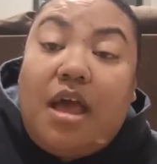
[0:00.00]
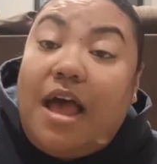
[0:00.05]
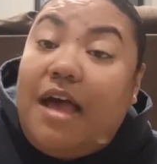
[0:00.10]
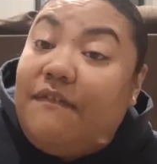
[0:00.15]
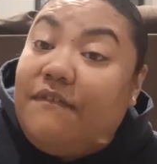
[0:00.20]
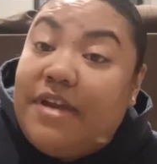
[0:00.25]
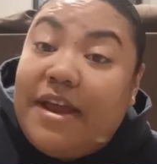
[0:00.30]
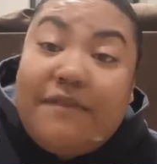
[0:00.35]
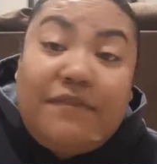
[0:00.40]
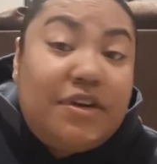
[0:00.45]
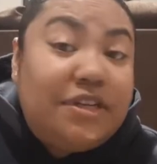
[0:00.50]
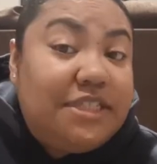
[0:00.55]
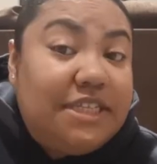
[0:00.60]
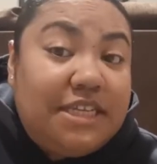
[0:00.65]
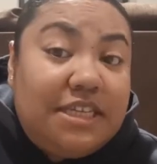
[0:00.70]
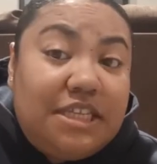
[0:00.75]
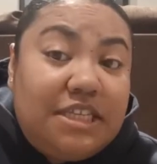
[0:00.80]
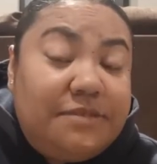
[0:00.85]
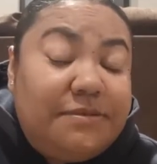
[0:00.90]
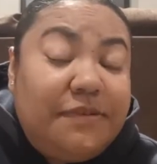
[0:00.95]
I've never
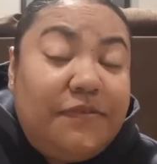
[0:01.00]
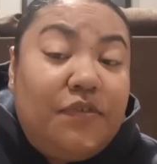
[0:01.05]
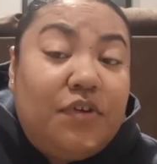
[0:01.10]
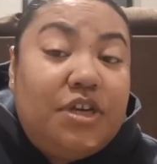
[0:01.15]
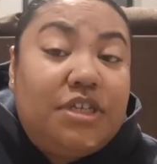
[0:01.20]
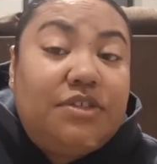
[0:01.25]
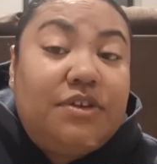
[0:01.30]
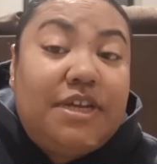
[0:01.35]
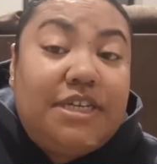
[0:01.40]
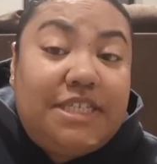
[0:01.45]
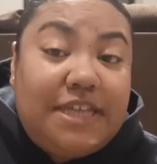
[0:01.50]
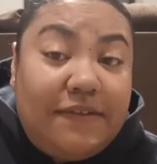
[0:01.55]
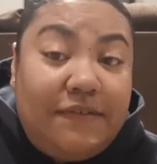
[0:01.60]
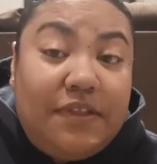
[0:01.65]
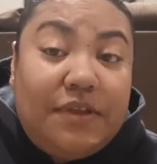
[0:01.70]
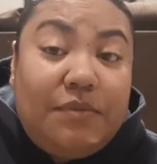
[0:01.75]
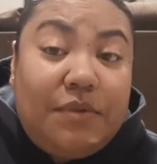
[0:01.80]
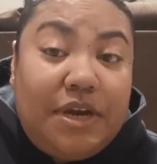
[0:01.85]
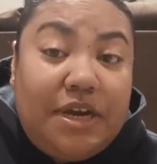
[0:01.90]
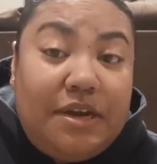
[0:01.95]
seen this before, so I
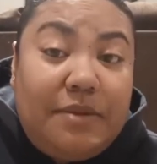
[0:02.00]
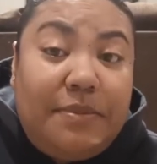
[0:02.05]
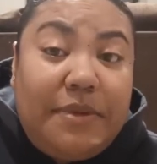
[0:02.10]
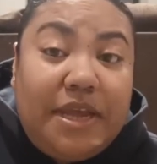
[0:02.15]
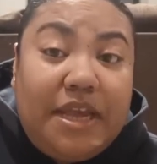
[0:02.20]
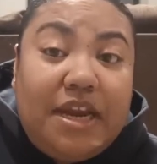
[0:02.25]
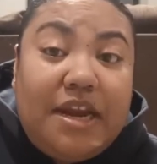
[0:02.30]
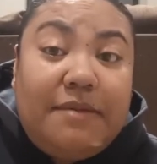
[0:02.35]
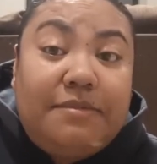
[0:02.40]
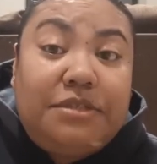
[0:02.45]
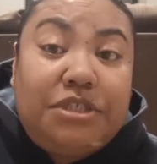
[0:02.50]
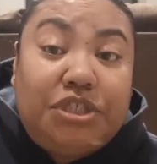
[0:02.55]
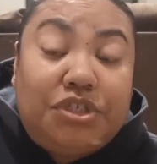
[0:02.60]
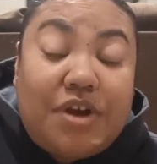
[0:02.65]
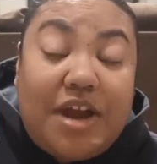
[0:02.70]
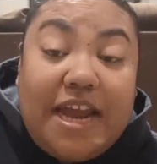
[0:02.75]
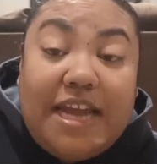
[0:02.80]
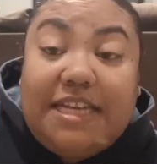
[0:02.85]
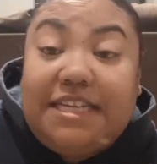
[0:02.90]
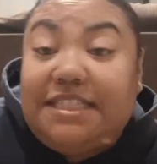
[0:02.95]
definitely wanted to pick it up to
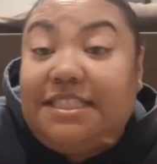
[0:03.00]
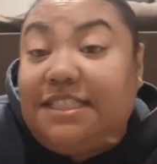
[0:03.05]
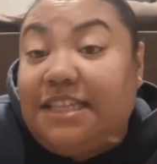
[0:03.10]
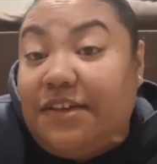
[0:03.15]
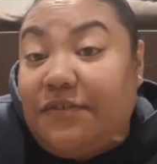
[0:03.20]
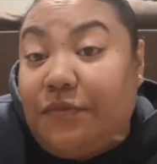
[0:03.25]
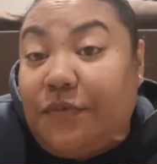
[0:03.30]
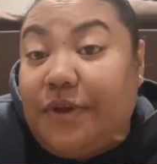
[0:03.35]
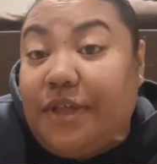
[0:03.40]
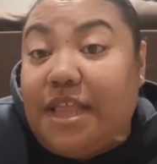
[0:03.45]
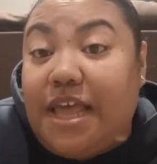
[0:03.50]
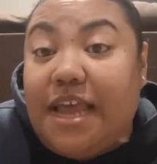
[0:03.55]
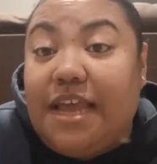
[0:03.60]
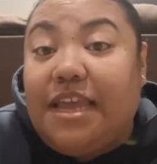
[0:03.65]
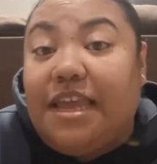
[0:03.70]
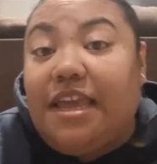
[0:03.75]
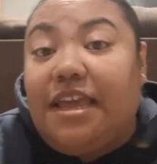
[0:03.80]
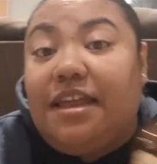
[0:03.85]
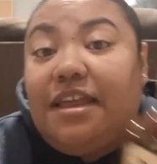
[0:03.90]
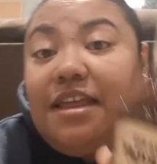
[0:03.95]
try it to see if we
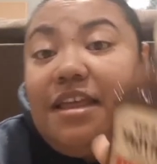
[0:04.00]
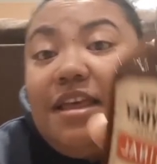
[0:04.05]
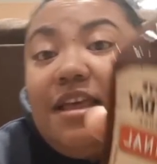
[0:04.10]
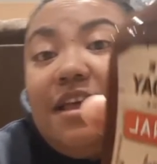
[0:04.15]
like it.